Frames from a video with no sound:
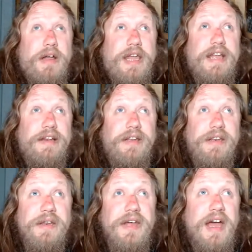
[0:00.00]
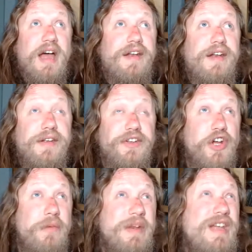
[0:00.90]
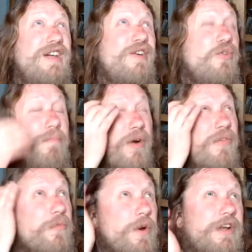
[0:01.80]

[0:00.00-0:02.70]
England and Germany, who both were